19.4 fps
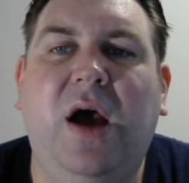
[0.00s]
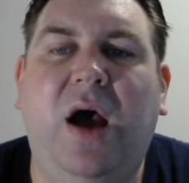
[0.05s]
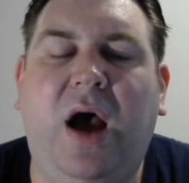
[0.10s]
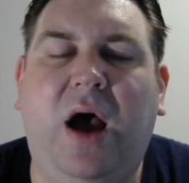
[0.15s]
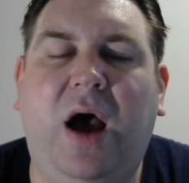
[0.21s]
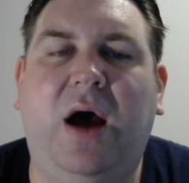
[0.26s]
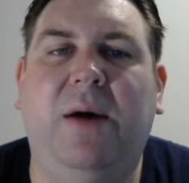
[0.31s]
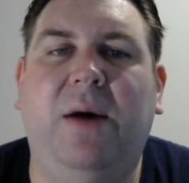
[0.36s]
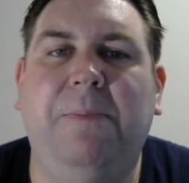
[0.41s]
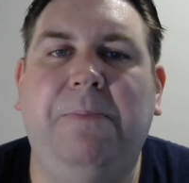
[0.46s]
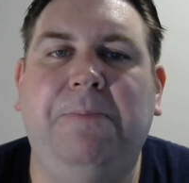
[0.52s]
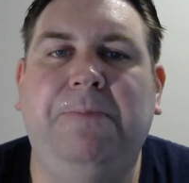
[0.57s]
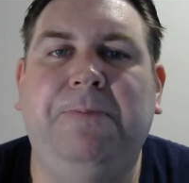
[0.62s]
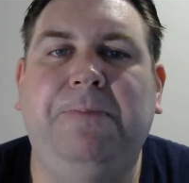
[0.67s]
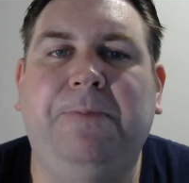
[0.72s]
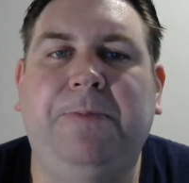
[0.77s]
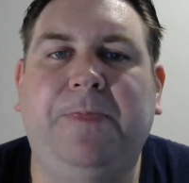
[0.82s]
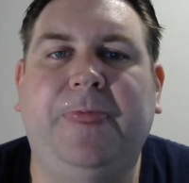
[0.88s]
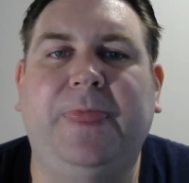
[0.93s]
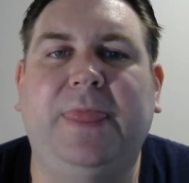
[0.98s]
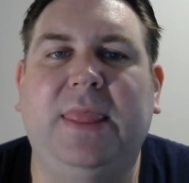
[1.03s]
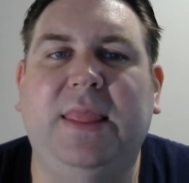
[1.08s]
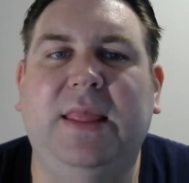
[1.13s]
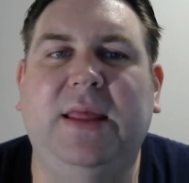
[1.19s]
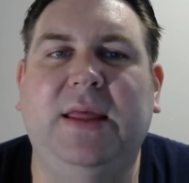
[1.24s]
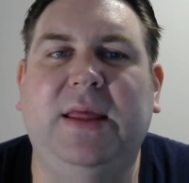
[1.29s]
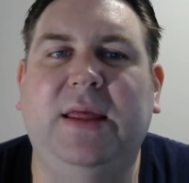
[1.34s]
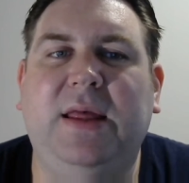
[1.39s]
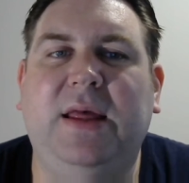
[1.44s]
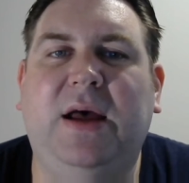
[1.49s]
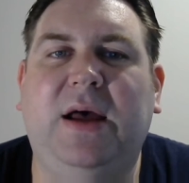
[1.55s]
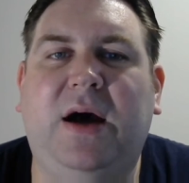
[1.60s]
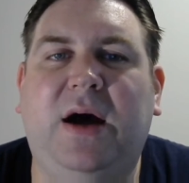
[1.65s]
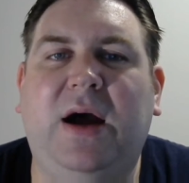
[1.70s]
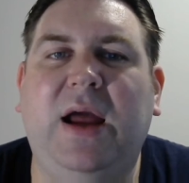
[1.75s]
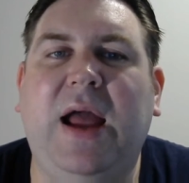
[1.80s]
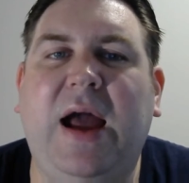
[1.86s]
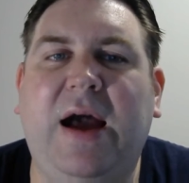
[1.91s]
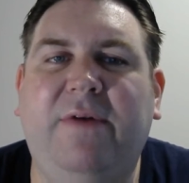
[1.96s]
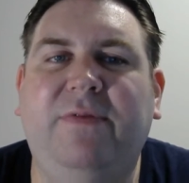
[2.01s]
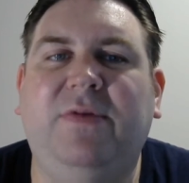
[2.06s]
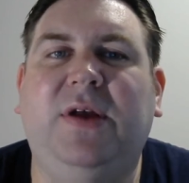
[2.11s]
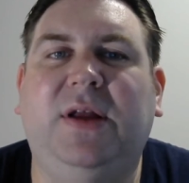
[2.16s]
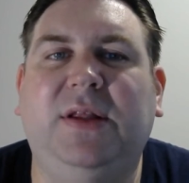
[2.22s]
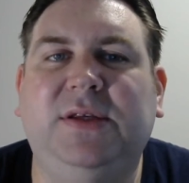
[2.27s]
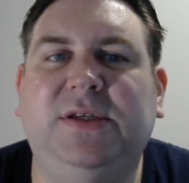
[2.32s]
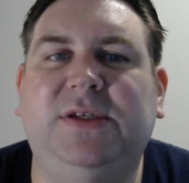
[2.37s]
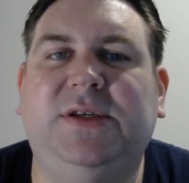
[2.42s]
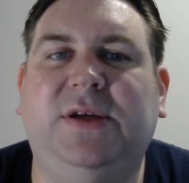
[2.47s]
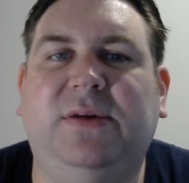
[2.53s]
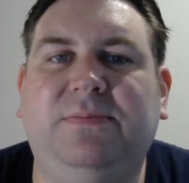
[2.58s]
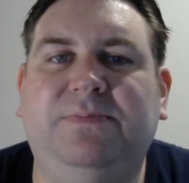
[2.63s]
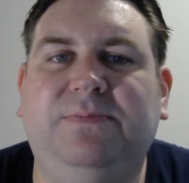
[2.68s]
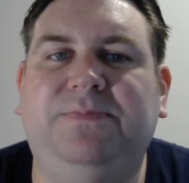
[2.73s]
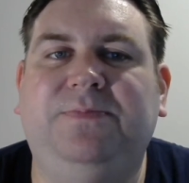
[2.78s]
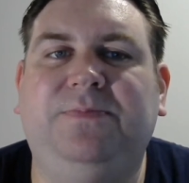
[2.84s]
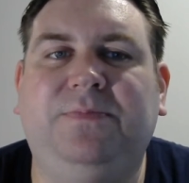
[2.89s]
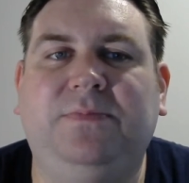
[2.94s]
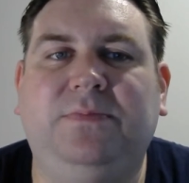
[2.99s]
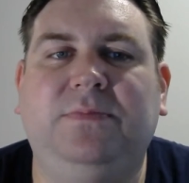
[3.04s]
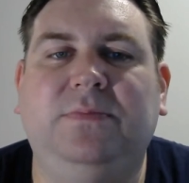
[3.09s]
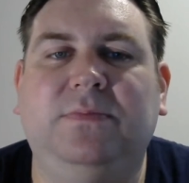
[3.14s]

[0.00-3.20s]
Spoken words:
I have done some